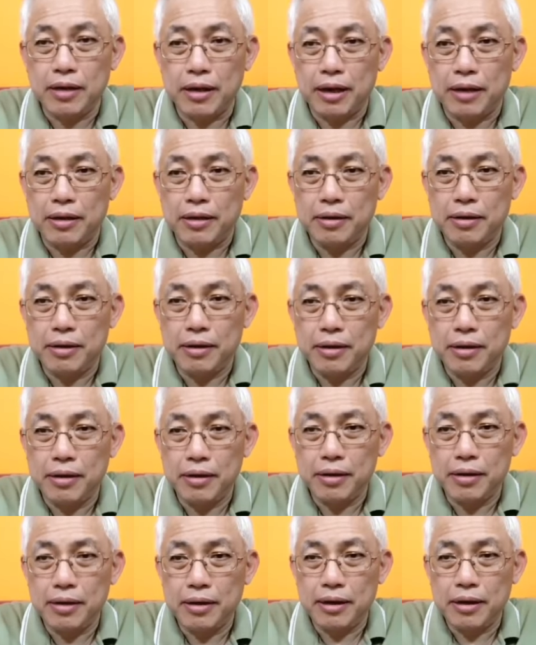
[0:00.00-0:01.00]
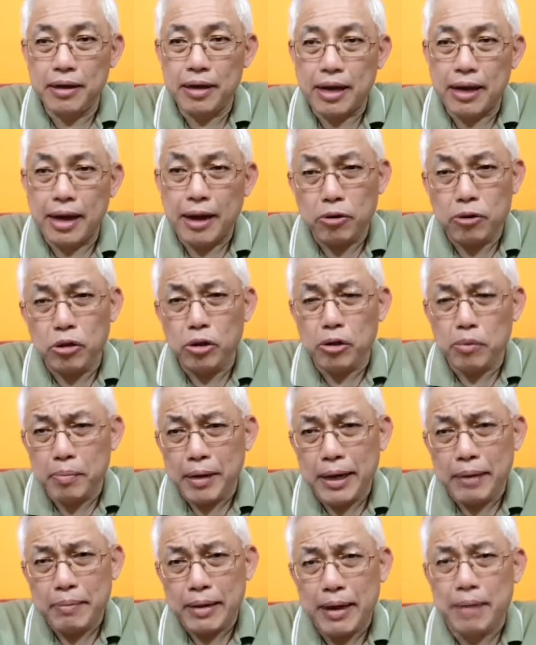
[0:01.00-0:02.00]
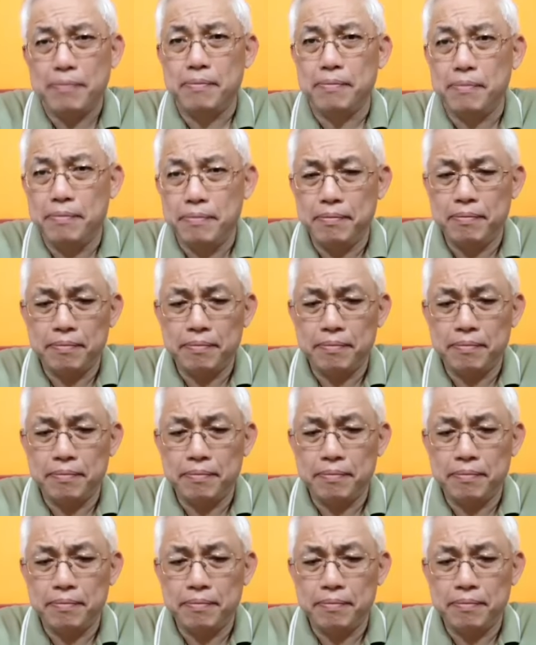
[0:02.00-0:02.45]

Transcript: Right? How do you blame them?